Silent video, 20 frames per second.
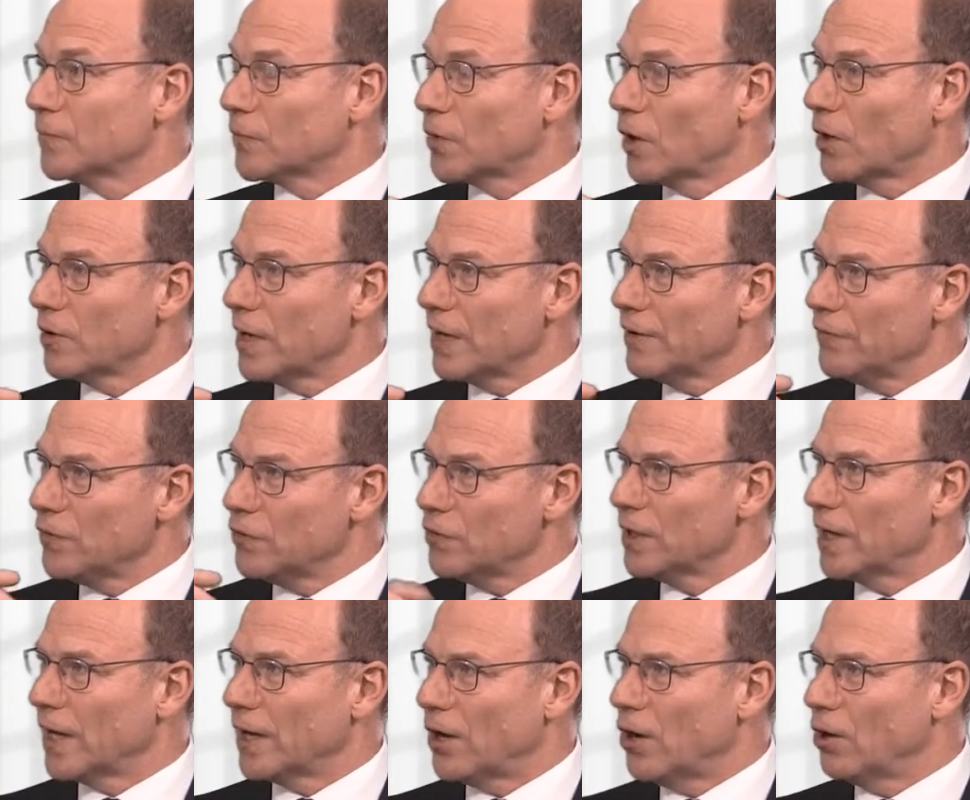So if you
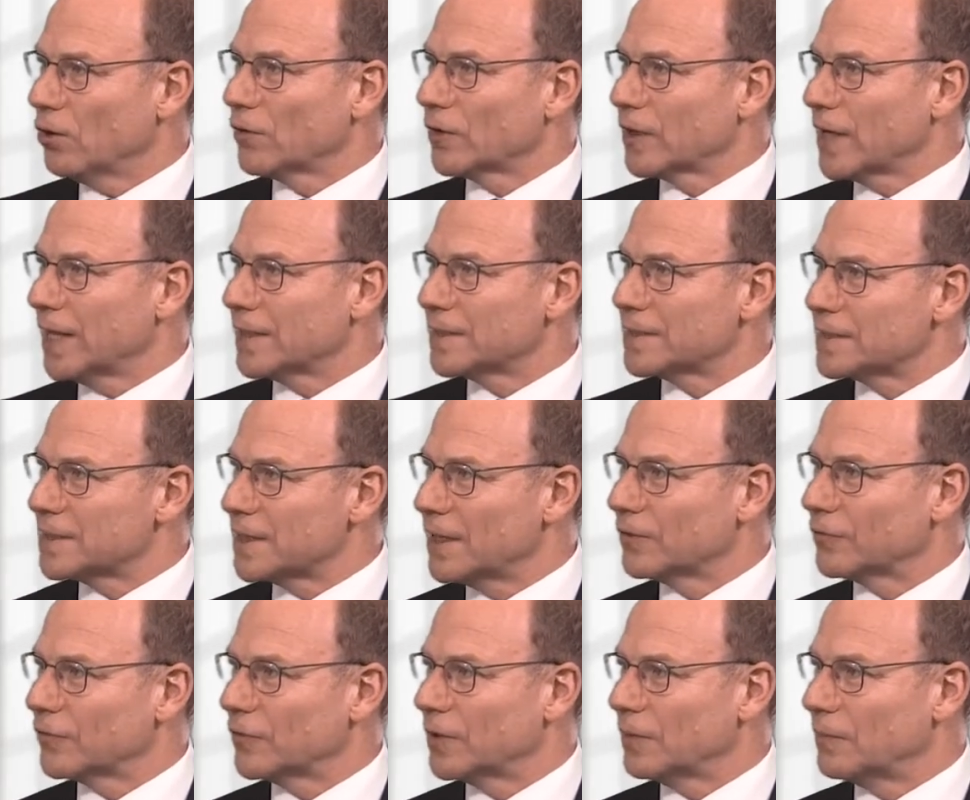can get hold of the cancer
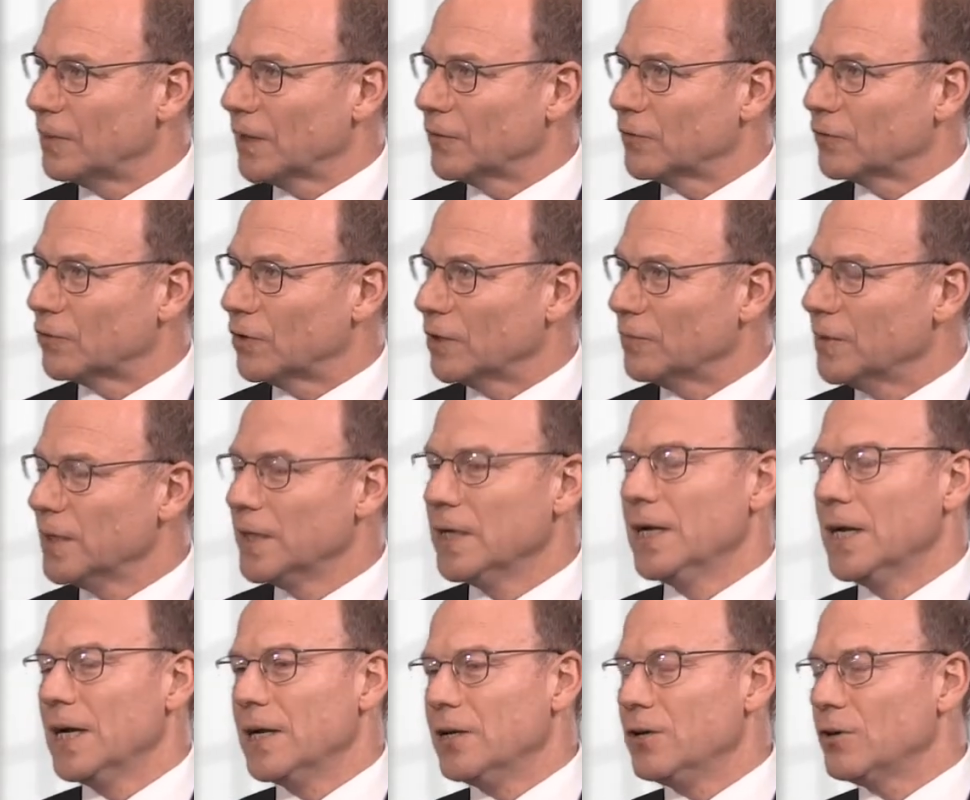cells from the bloodstream,
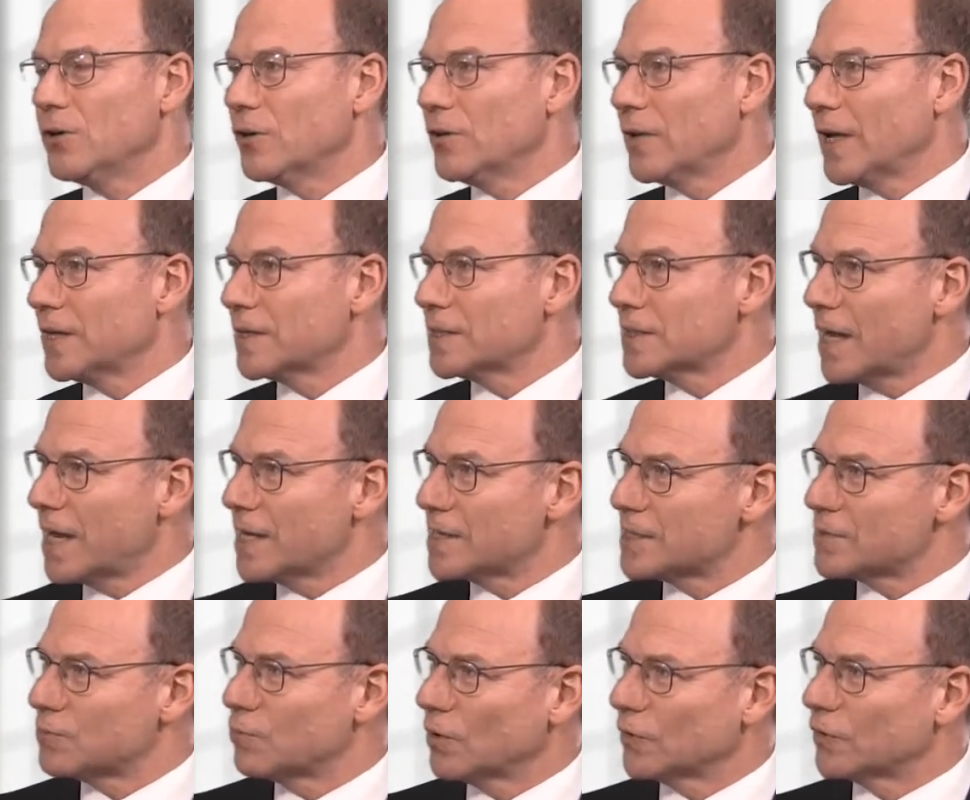you can then
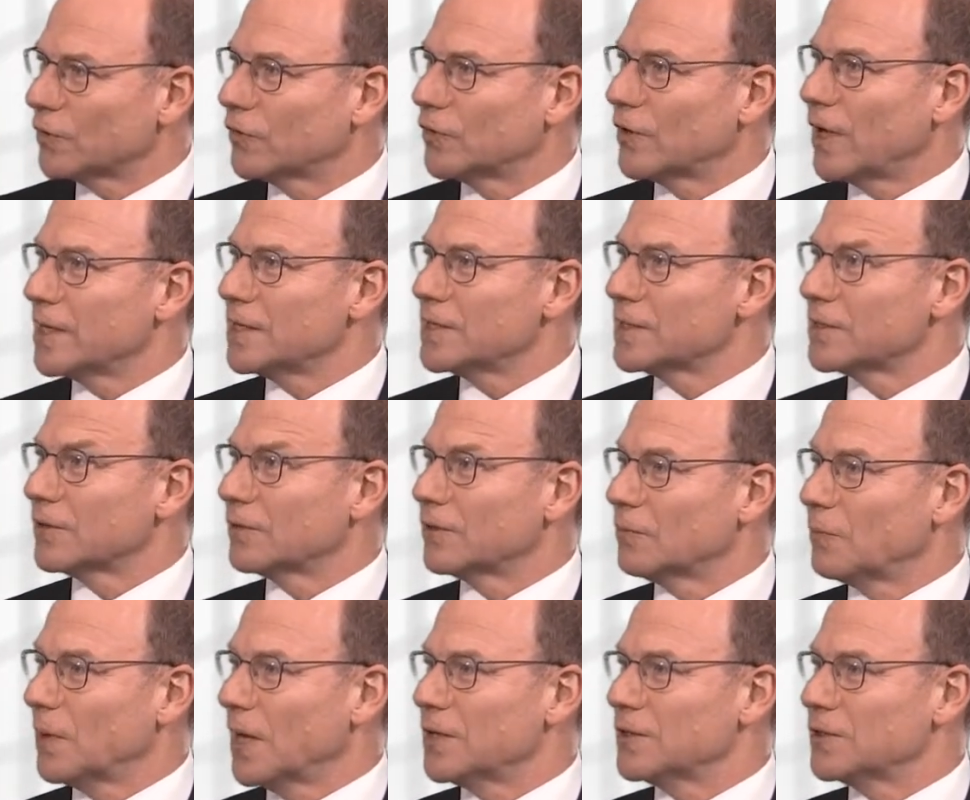test what's the status of
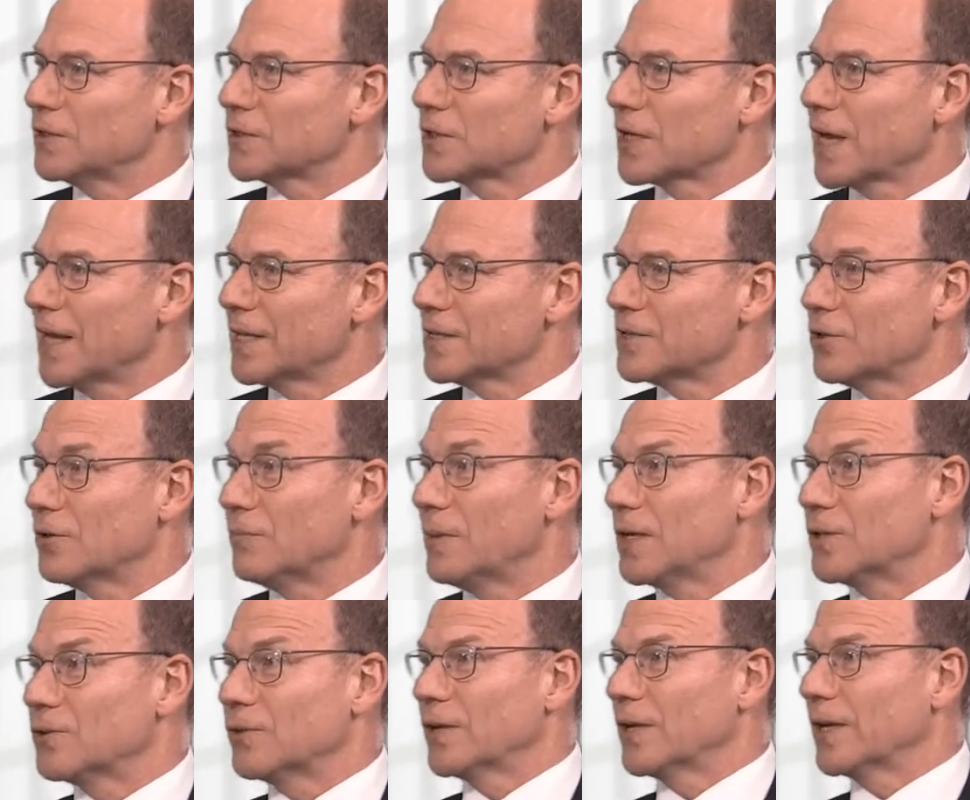the patient's cancer and
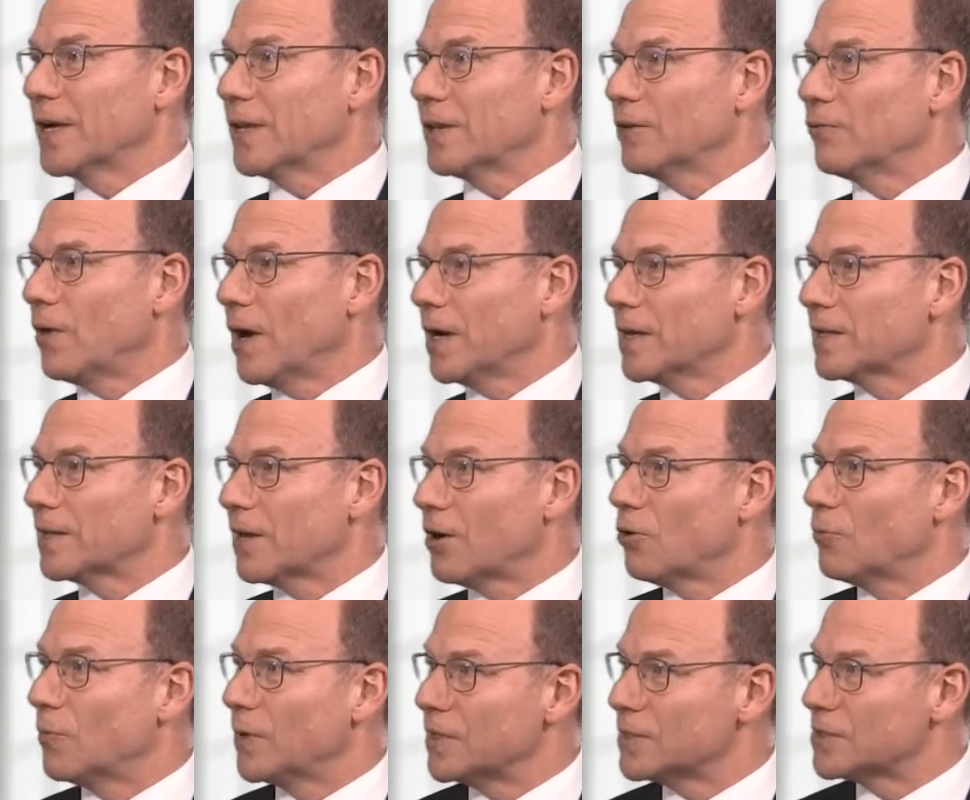make sure they get the right
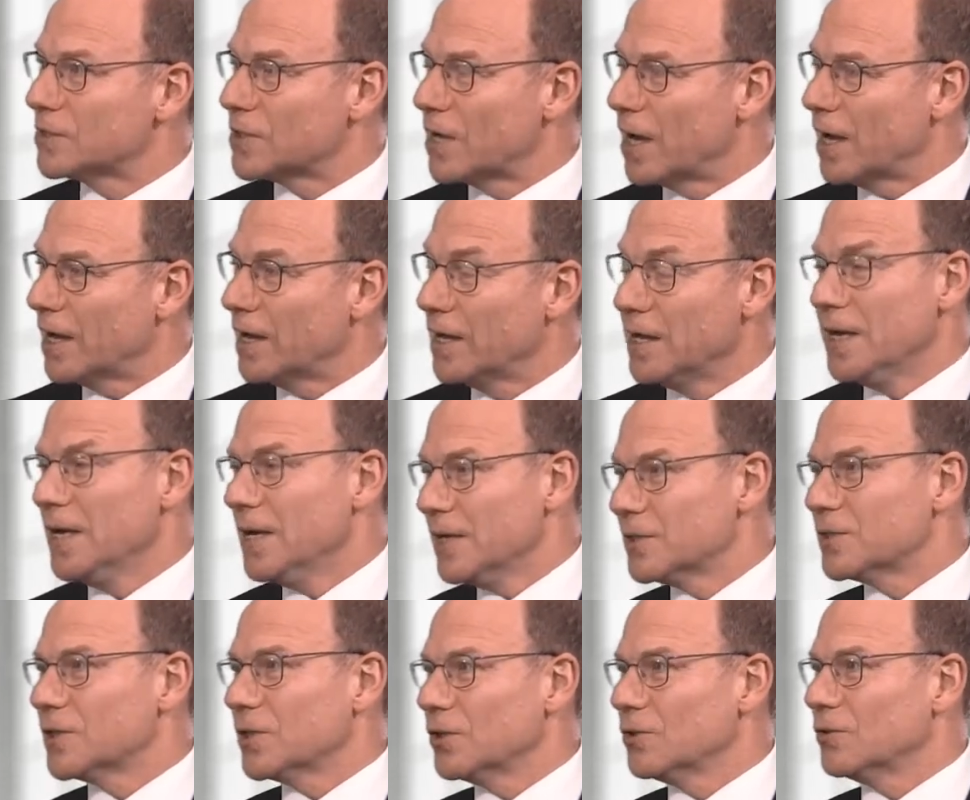therapies
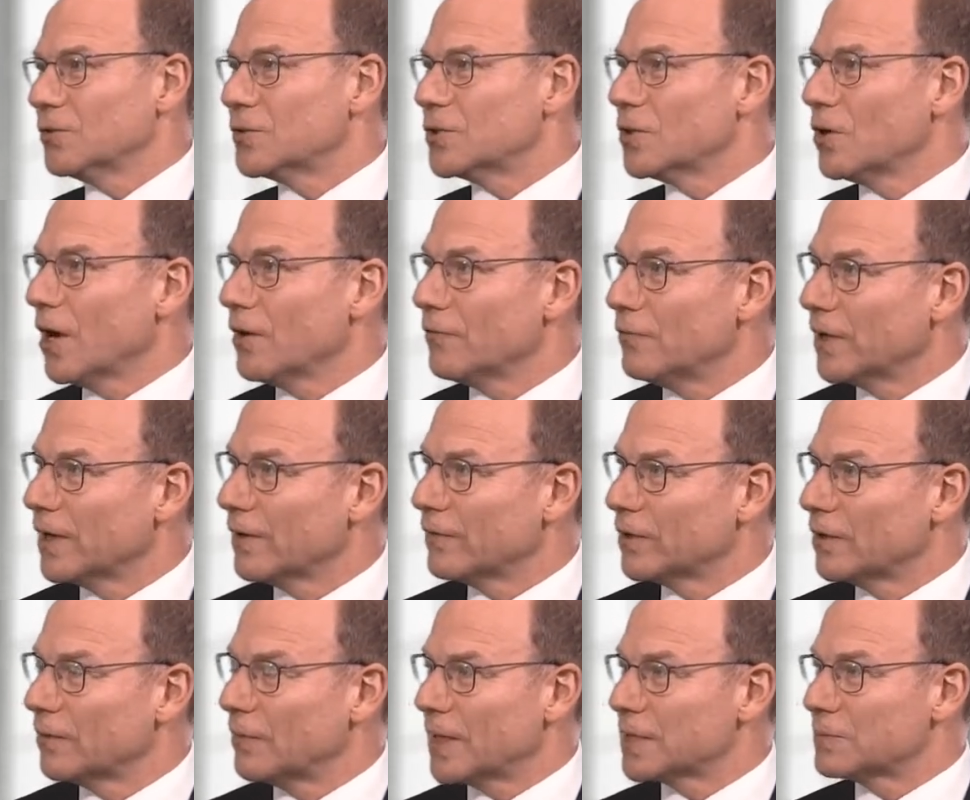to hopefully give
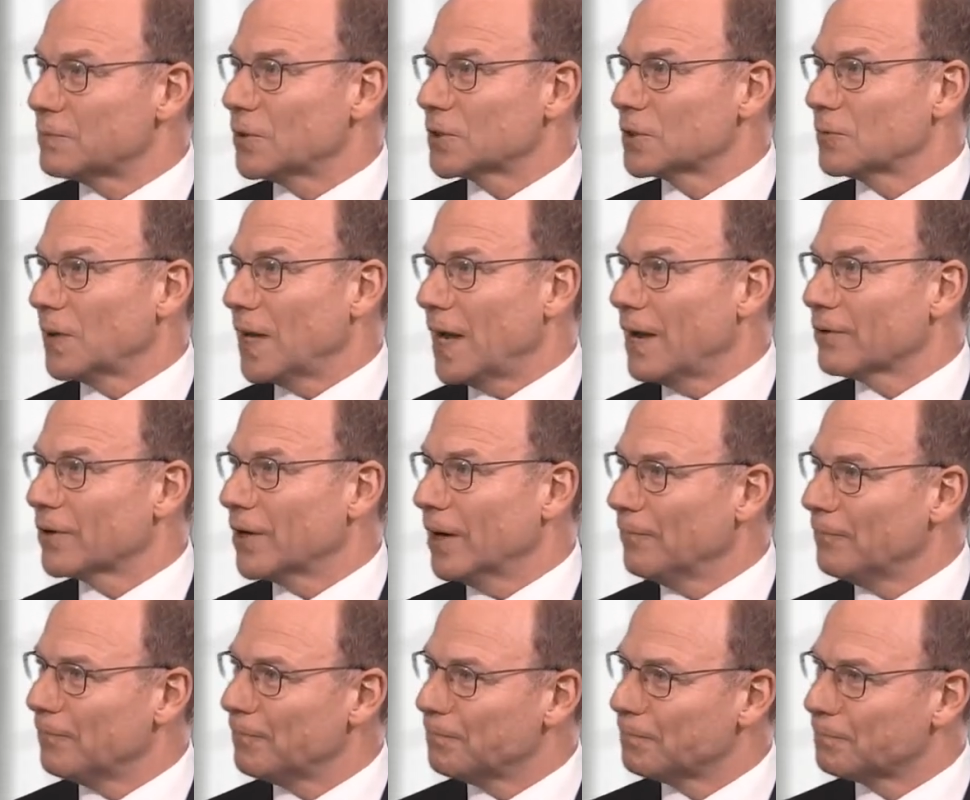them the best possible
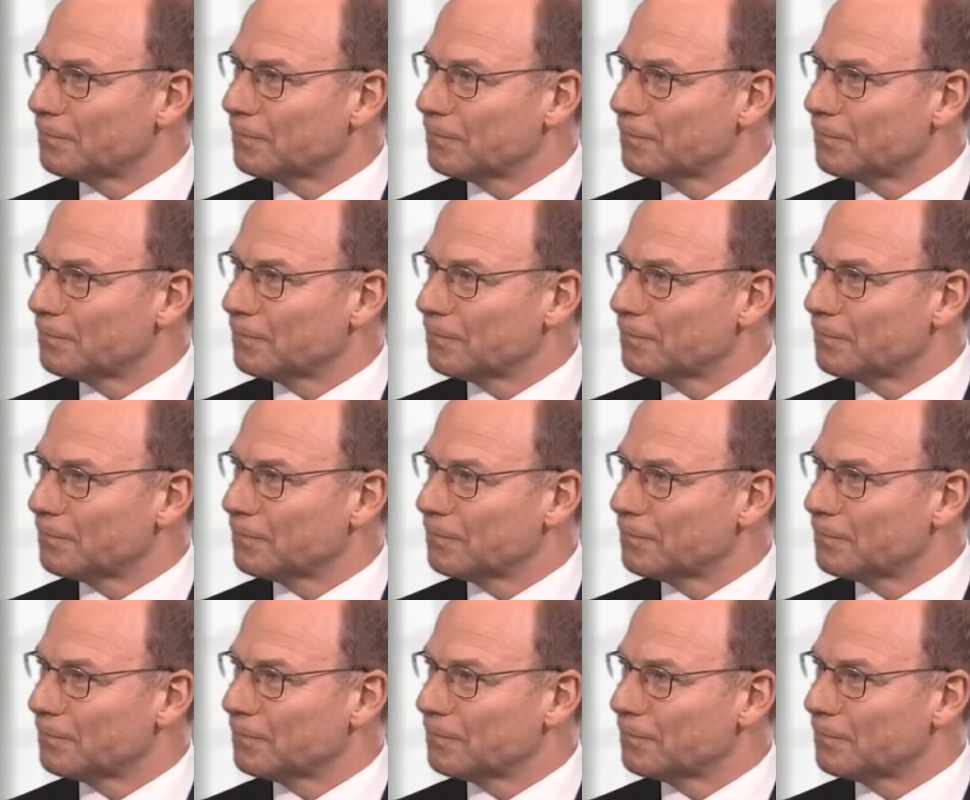outcome.